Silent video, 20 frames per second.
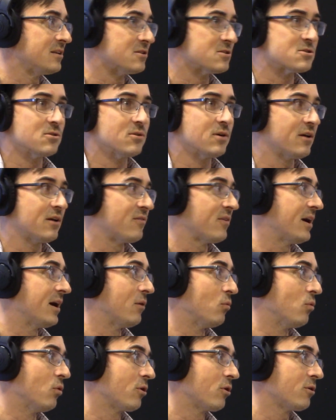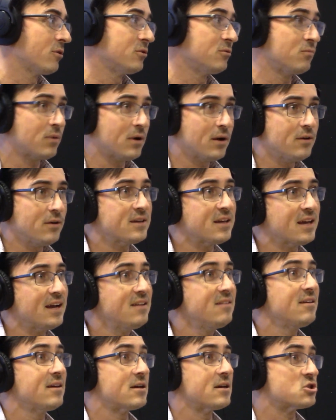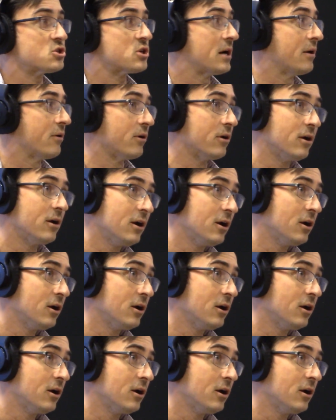You still have hot water. You probably can take a shower.